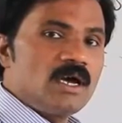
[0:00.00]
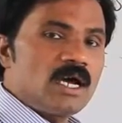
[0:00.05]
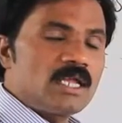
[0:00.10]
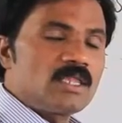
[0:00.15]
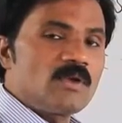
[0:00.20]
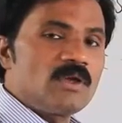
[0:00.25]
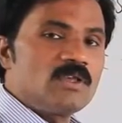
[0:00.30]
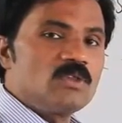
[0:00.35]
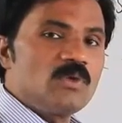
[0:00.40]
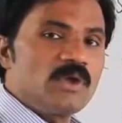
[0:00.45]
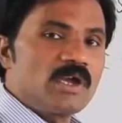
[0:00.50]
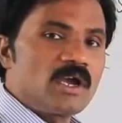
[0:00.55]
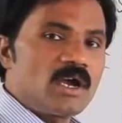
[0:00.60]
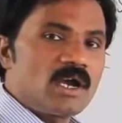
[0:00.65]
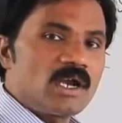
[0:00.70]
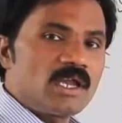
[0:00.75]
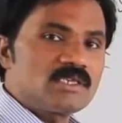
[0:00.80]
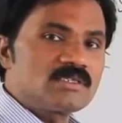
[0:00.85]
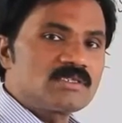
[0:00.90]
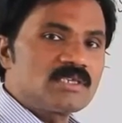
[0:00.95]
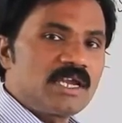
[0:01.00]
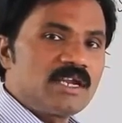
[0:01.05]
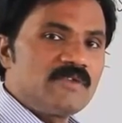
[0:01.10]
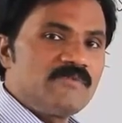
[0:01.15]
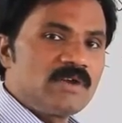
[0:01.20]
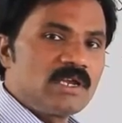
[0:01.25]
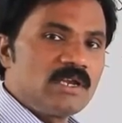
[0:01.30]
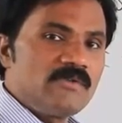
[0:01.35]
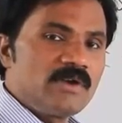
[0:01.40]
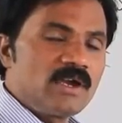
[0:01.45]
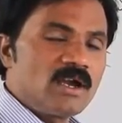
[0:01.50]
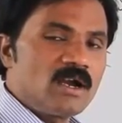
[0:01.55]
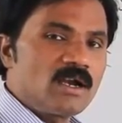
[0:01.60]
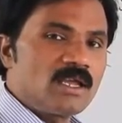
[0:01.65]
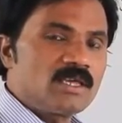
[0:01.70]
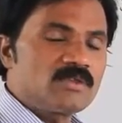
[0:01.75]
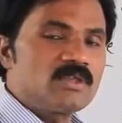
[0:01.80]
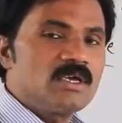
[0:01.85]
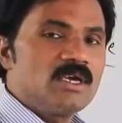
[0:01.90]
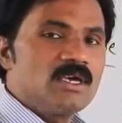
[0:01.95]
otherwise we call it as, scientifically we call it
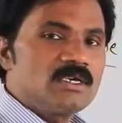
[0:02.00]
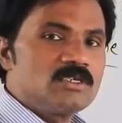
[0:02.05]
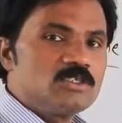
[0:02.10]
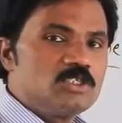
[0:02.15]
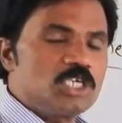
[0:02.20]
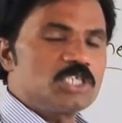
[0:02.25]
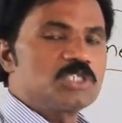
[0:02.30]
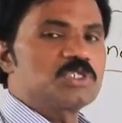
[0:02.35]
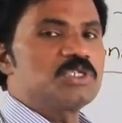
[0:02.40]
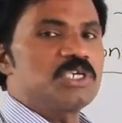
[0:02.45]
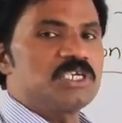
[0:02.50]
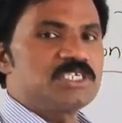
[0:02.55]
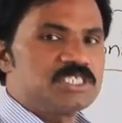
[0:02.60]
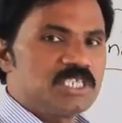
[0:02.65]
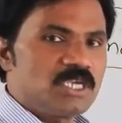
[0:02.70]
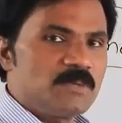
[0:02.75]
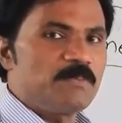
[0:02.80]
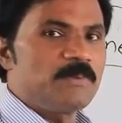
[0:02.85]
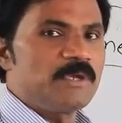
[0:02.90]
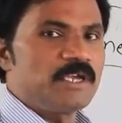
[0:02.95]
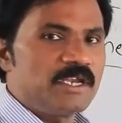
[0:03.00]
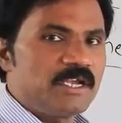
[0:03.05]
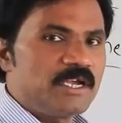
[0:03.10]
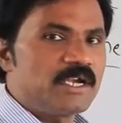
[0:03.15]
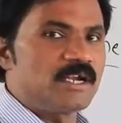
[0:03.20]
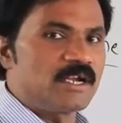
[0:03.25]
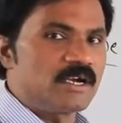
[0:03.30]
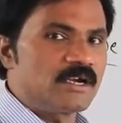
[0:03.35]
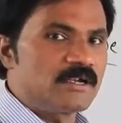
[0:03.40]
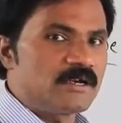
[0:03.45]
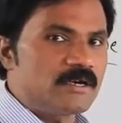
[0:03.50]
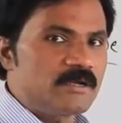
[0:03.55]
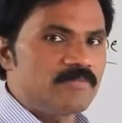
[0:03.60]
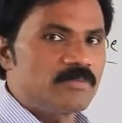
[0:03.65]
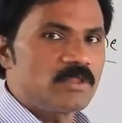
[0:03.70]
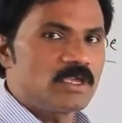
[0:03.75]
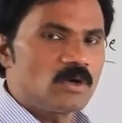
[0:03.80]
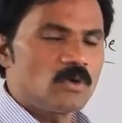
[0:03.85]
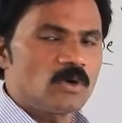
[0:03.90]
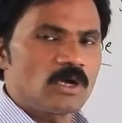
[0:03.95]
as gestation period and
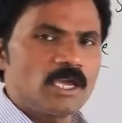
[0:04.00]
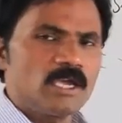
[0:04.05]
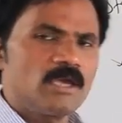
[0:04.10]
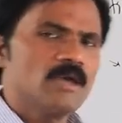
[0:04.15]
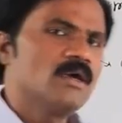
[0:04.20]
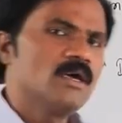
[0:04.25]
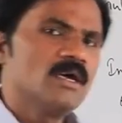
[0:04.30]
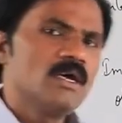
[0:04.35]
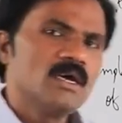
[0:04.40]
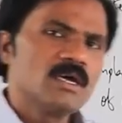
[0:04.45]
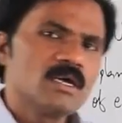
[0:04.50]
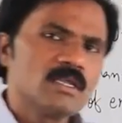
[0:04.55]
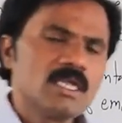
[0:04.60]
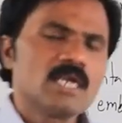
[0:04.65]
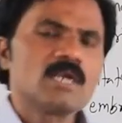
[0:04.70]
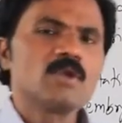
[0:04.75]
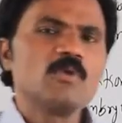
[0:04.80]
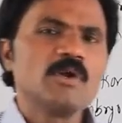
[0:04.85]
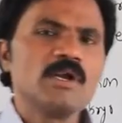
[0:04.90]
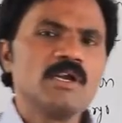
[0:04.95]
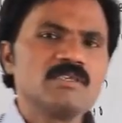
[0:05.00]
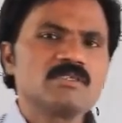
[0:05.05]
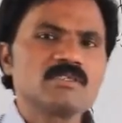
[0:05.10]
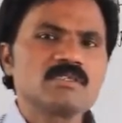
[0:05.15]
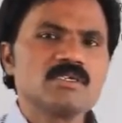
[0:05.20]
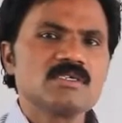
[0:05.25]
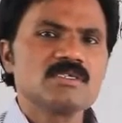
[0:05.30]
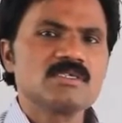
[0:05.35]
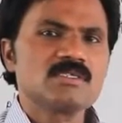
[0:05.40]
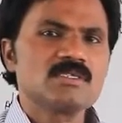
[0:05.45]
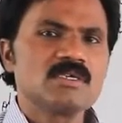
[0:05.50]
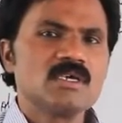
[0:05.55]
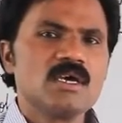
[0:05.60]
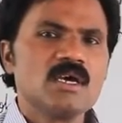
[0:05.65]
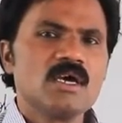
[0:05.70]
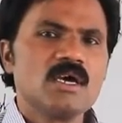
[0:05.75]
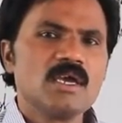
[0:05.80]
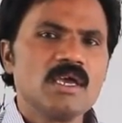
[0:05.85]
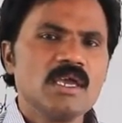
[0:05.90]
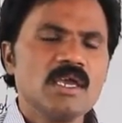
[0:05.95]
all. Okay? That we discuss
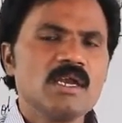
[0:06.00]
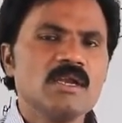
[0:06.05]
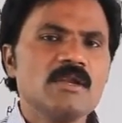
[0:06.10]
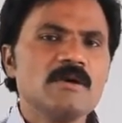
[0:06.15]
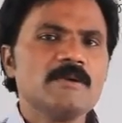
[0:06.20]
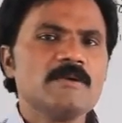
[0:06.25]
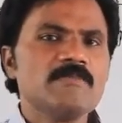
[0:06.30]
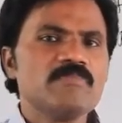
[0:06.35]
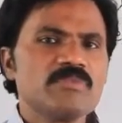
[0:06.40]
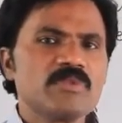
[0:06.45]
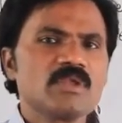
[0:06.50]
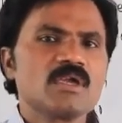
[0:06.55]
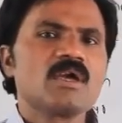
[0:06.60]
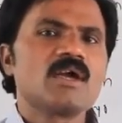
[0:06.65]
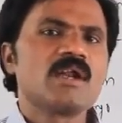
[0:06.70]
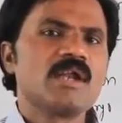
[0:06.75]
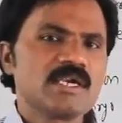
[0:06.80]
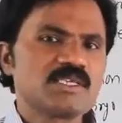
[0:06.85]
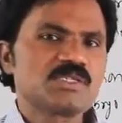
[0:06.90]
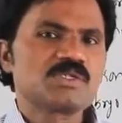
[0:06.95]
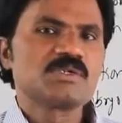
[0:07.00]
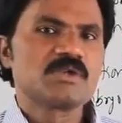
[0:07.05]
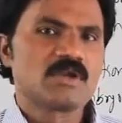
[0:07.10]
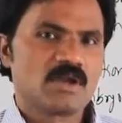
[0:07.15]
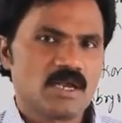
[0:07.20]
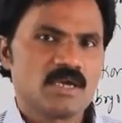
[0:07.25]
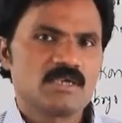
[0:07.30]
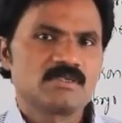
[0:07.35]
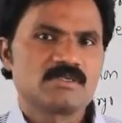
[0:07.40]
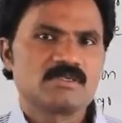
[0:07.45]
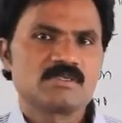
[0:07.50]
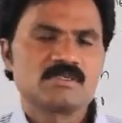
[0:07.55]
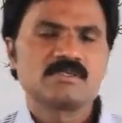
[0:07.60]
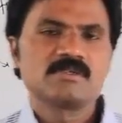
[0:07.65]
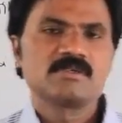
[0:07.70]
in next class.